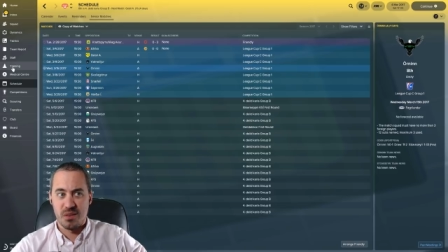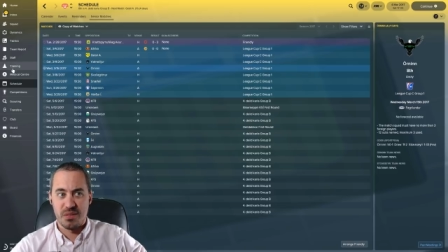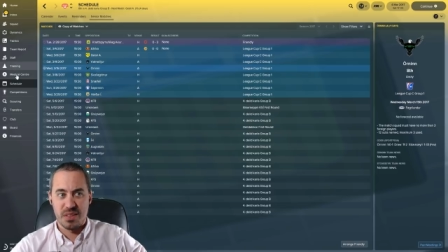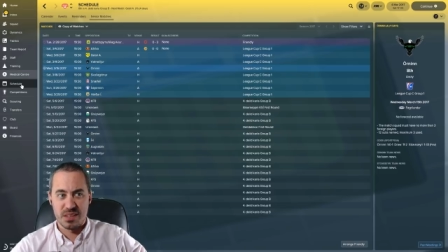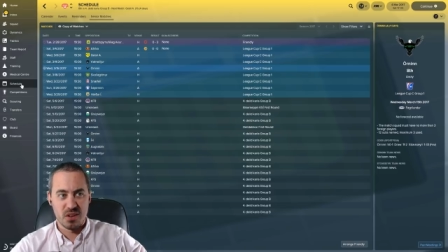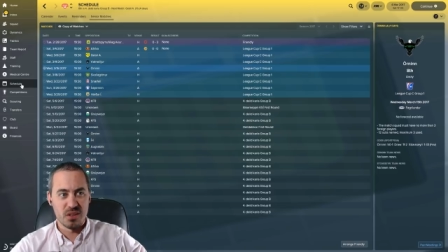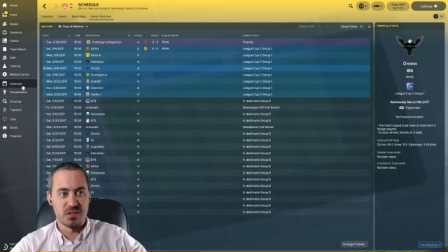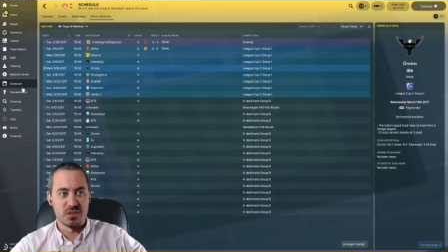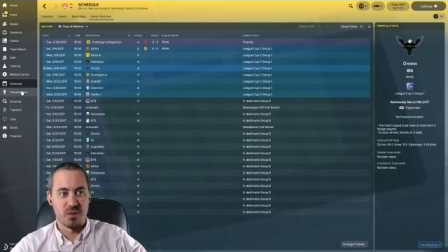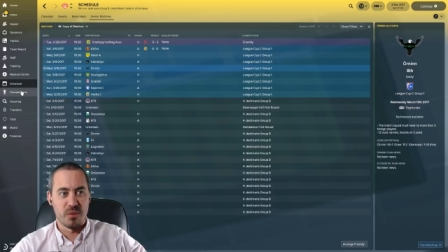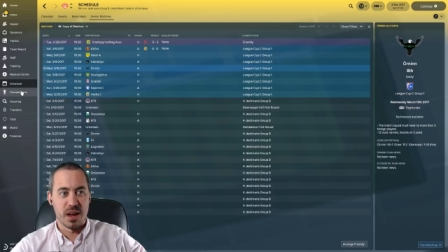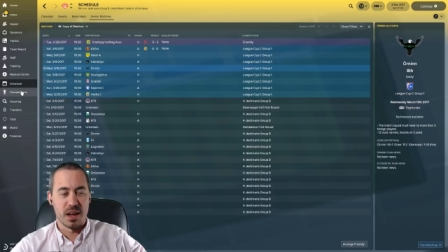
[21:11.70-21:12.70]
That's also
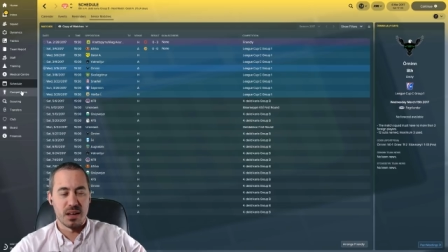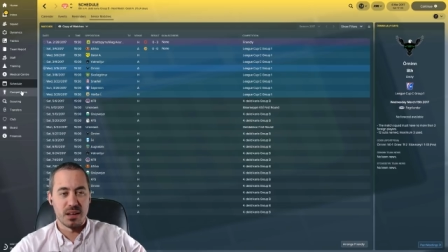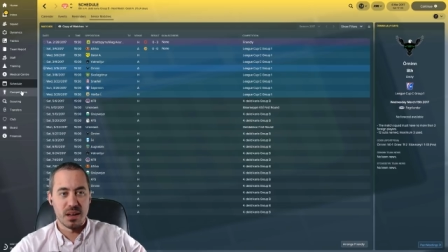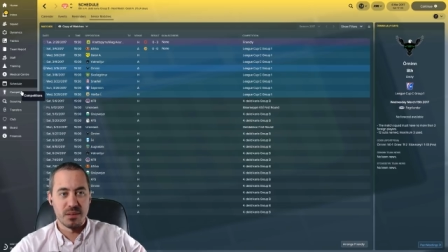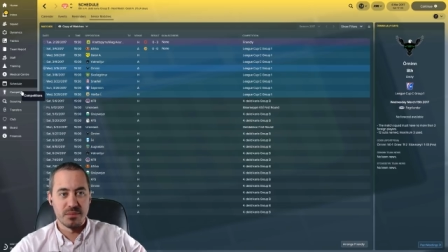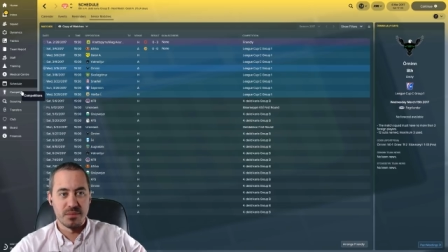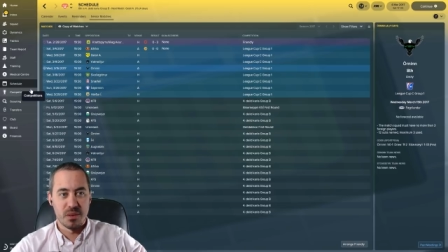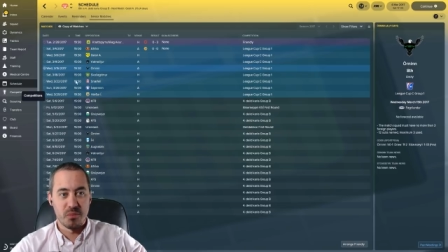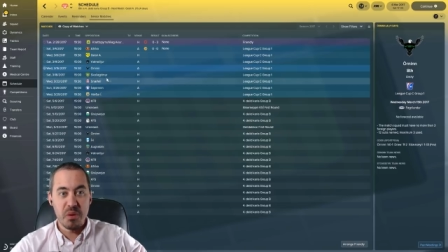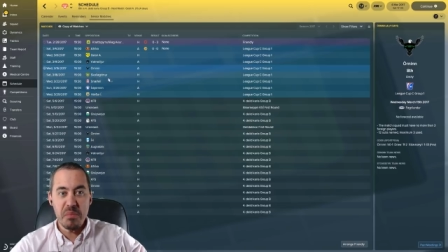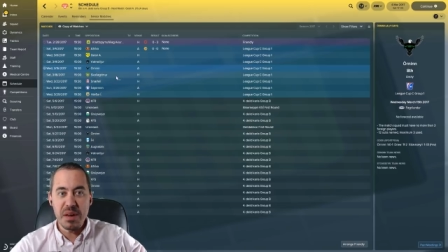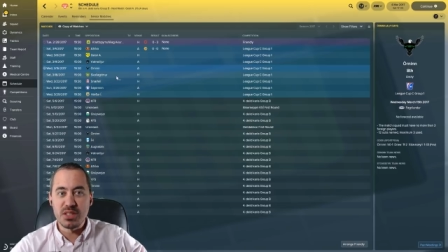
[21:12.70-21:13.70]
a way.
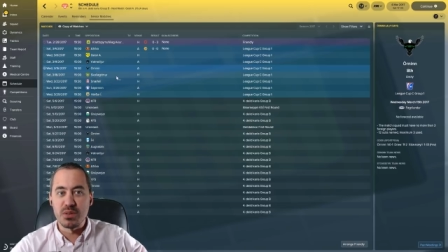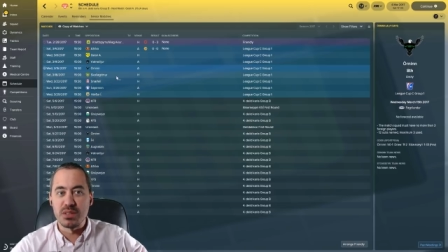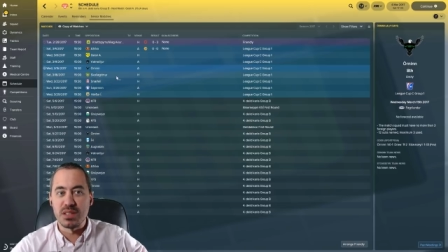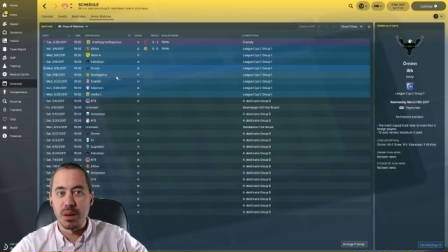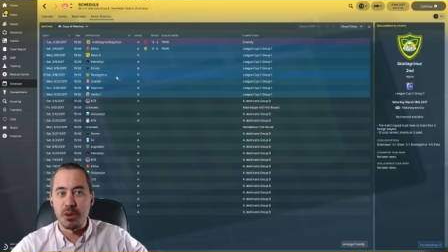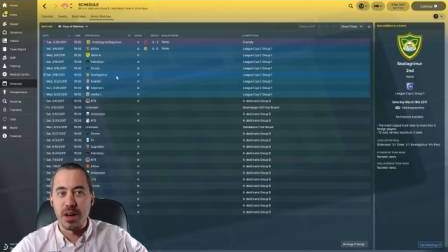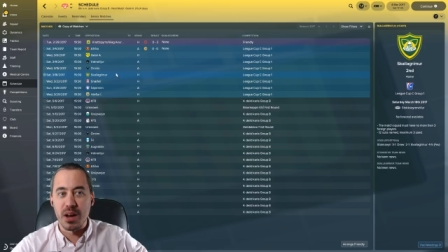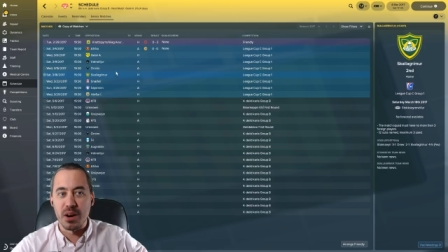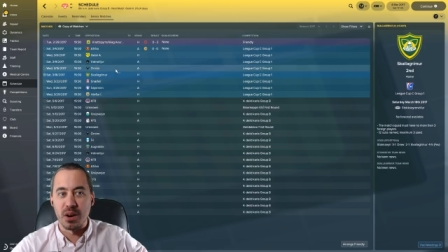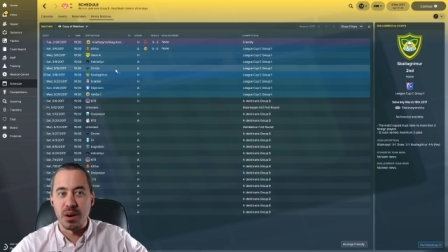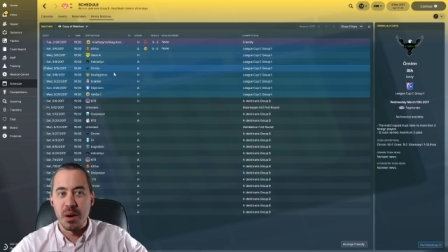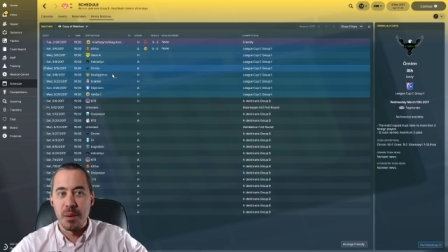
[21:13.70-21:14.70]
We may do a double
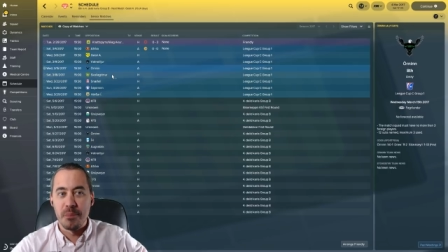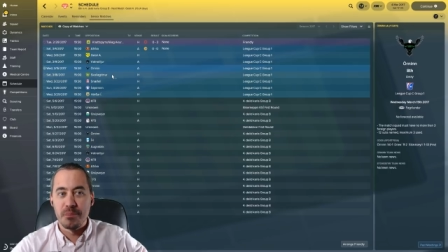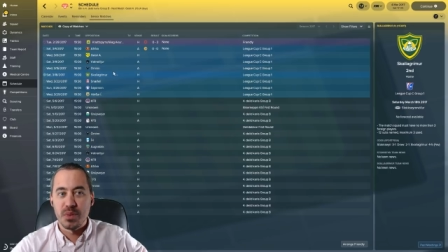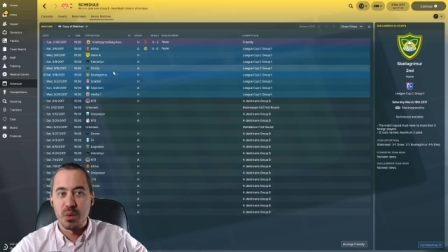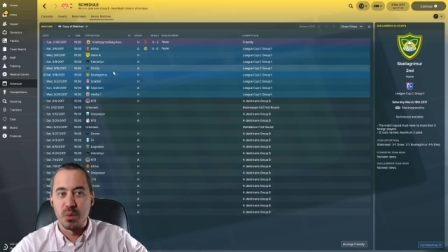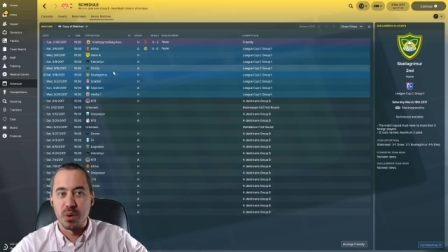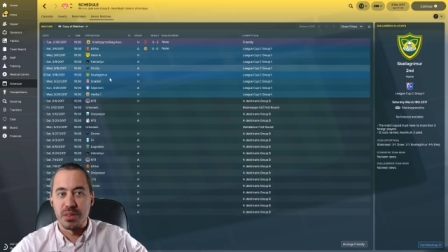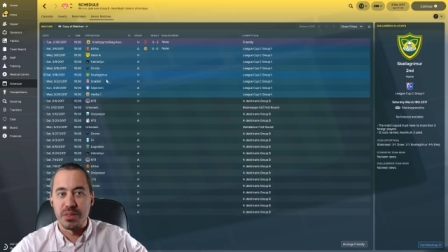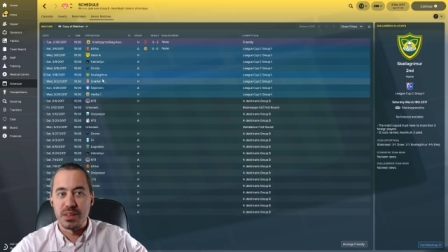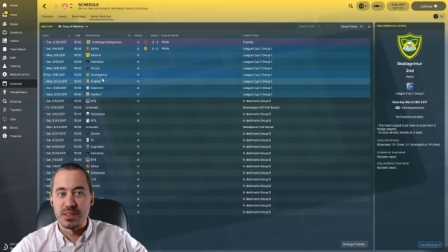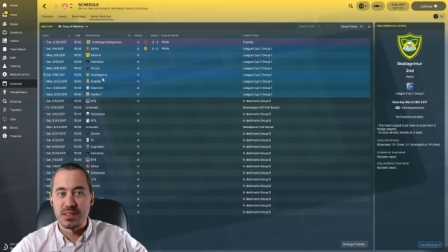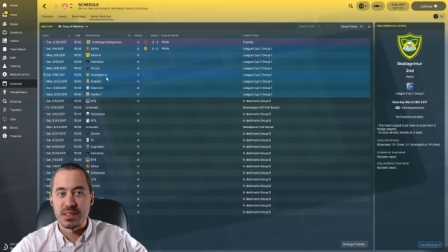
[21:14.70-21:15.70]
header with
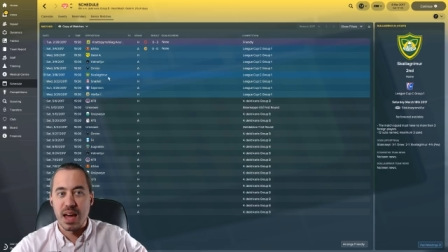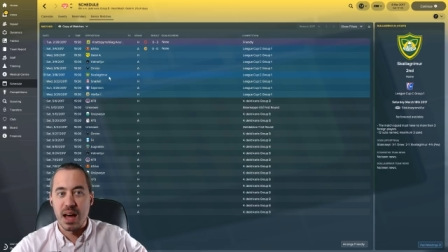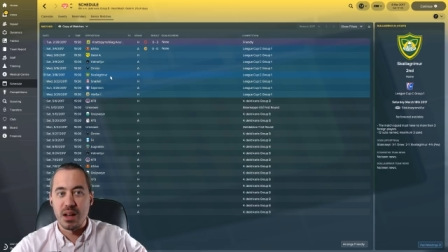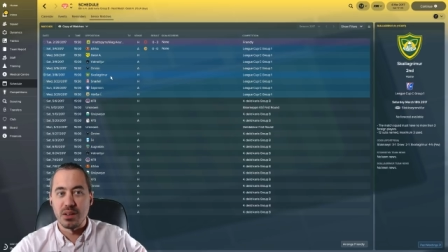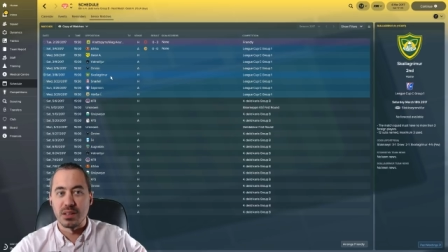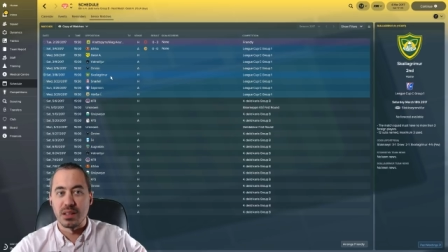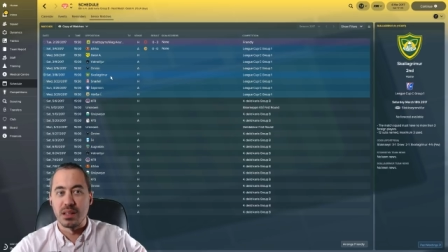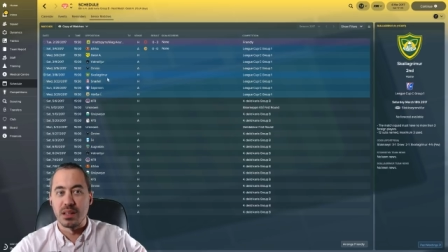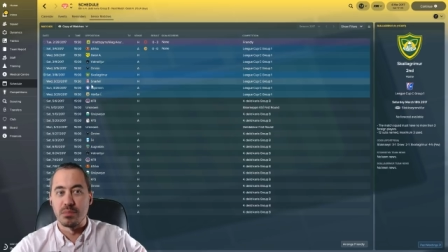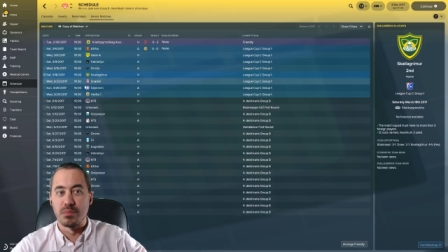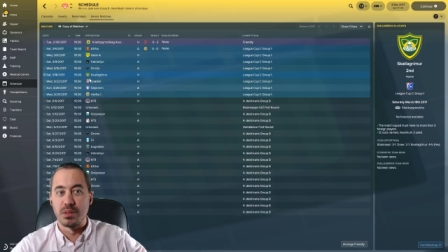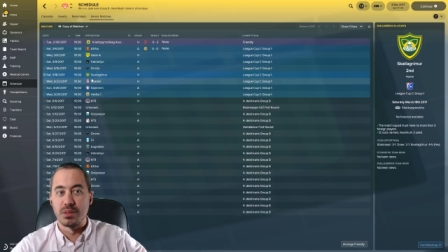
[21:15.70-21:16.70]

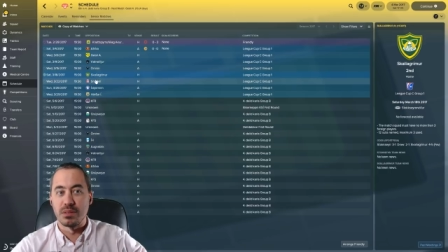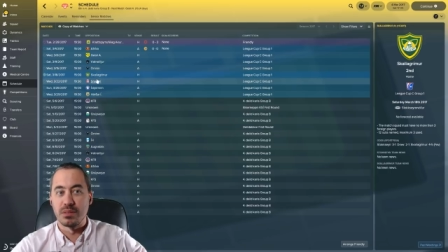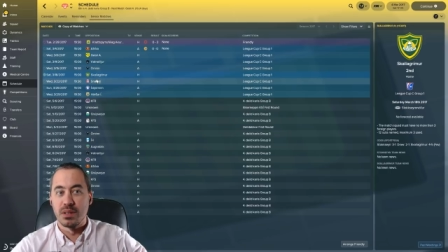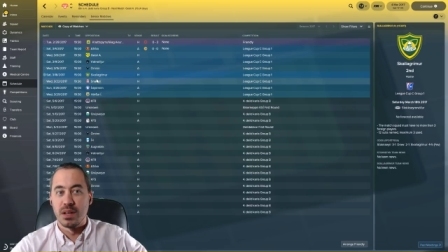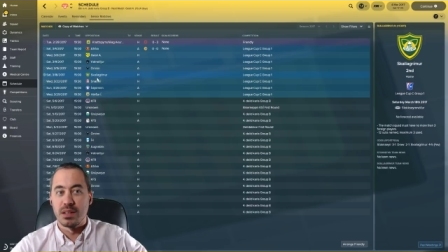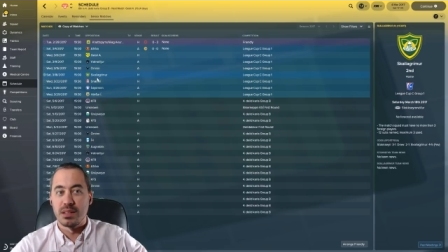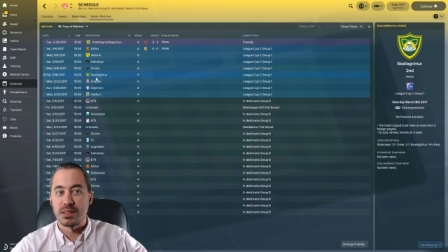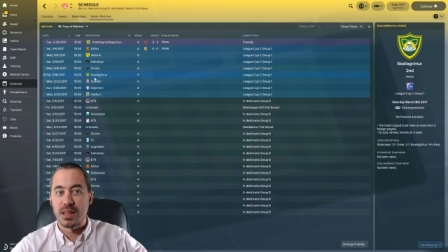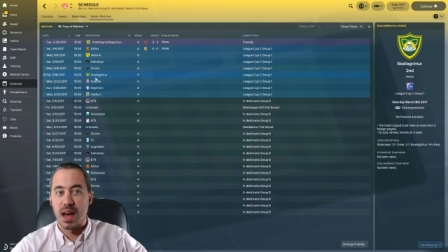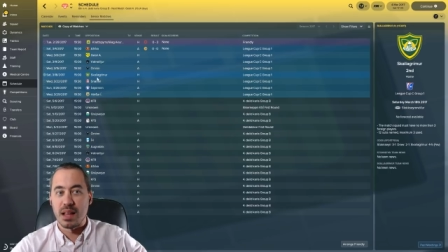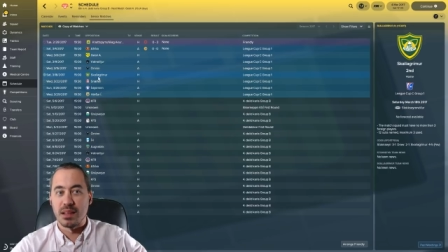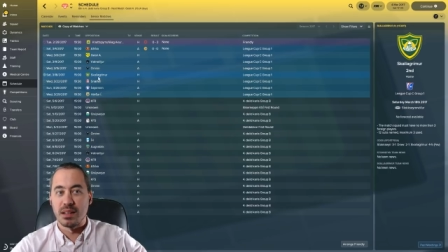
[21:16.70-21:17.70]
Skalgimik
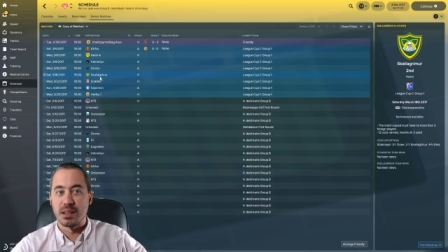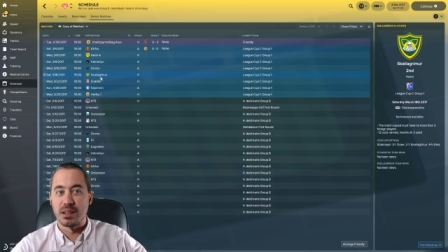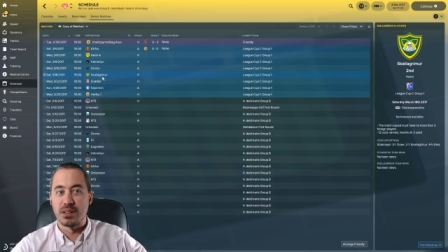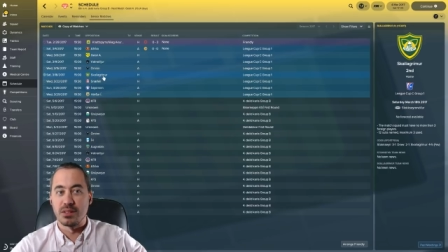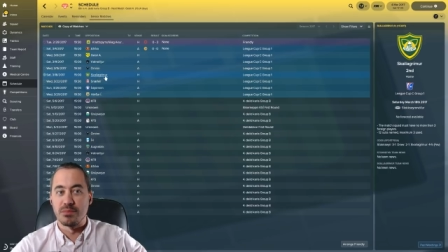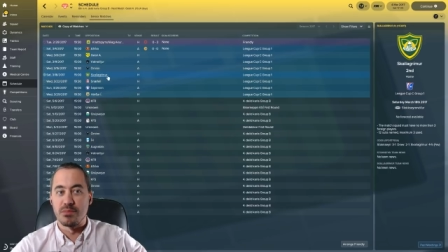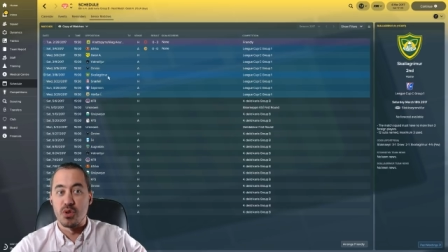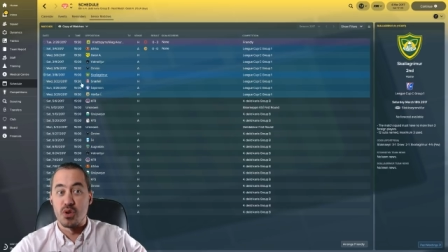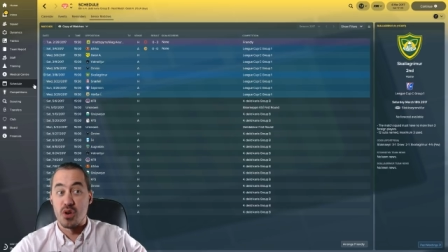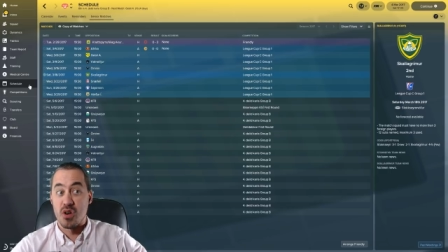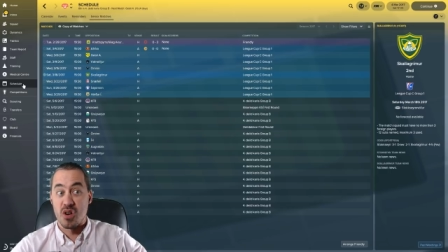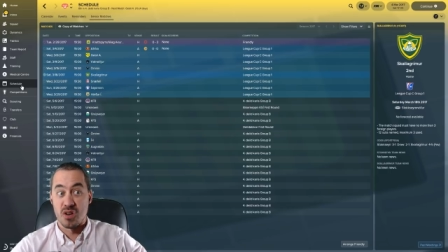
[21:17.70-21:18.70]

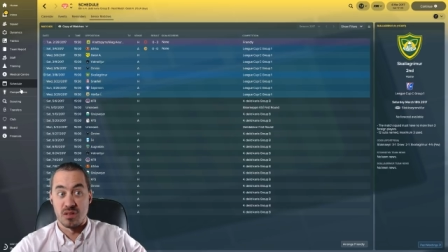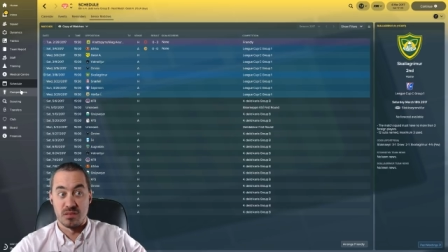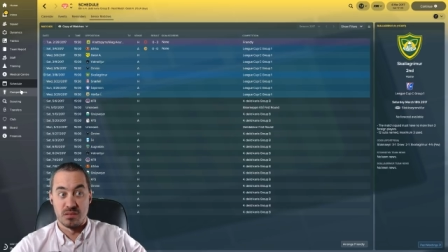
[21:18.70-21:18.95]
Skallagrimur.